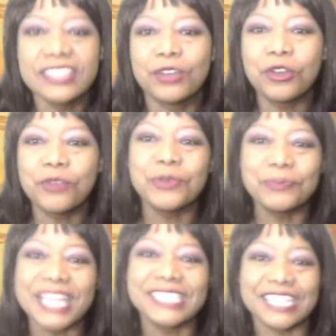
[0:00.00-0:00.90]
horrible
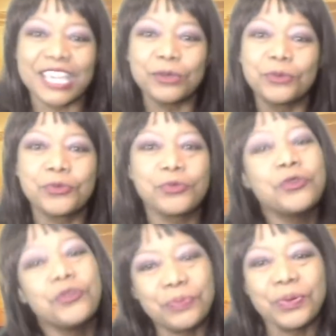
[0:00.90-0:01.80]
place, a
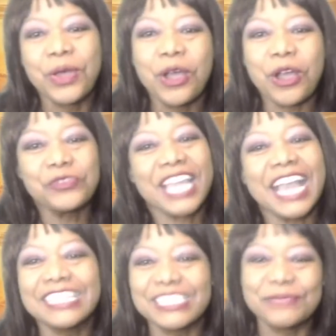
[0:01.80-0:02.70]
group of
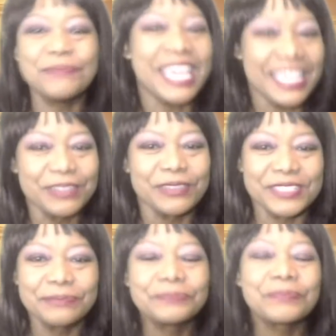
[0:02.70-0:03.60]
colored
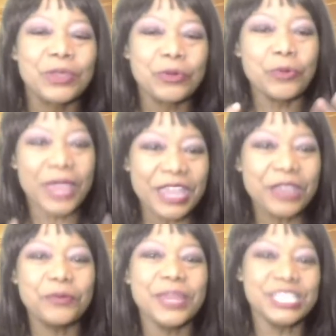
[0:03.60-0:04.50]
males
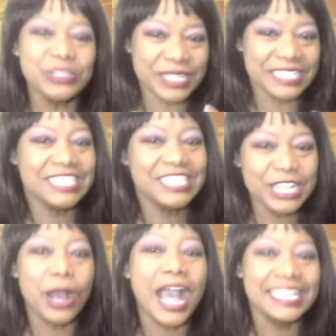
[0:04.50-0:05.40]
wearing
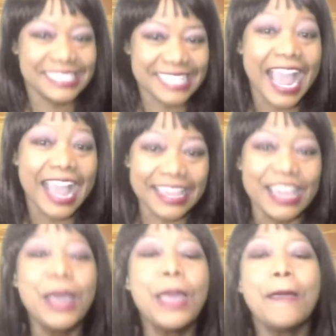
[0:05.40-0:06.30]
traditional
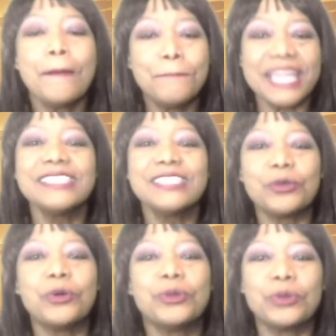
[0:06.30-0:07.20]
attire based
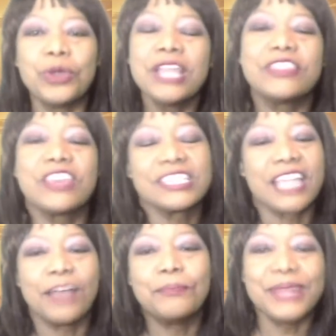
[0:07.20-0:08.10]
on the
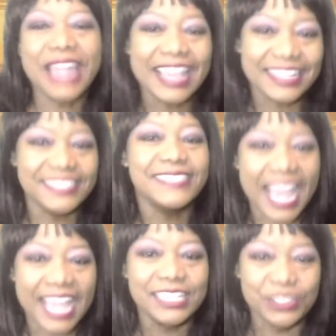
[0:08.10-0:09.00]
black
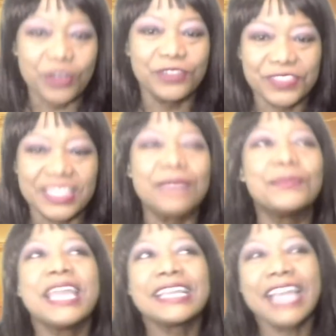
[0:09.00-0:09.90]
side of them
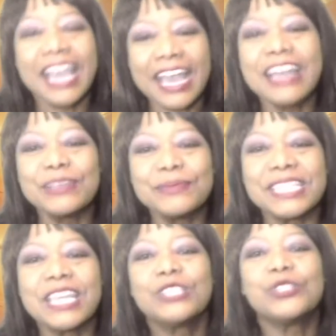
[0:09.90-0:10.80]
comes
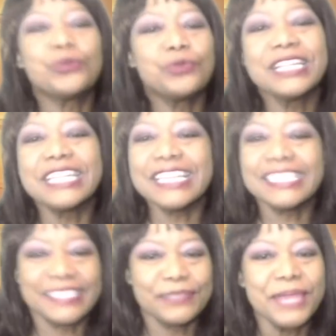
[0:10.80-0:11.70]
to
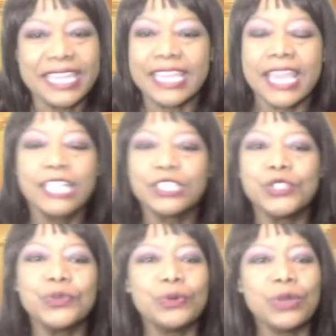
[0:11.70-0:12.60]
release me,
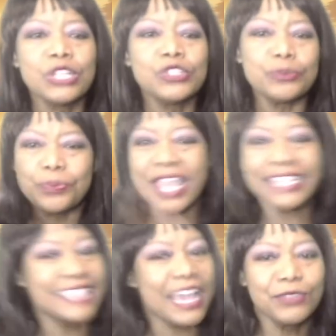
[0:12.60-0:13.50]
to
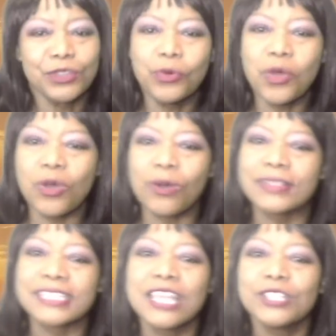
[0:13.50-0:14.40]
break down the
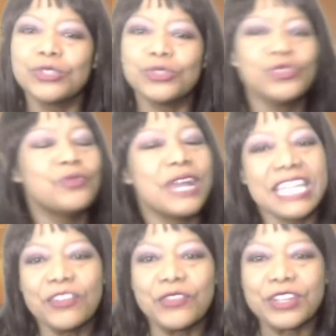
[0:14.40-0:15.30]
walls, to do
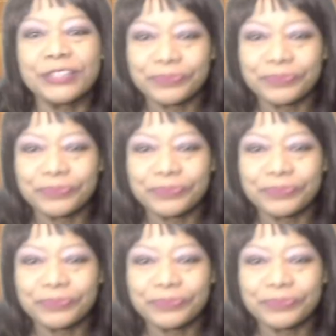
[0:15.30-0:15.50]
whatever.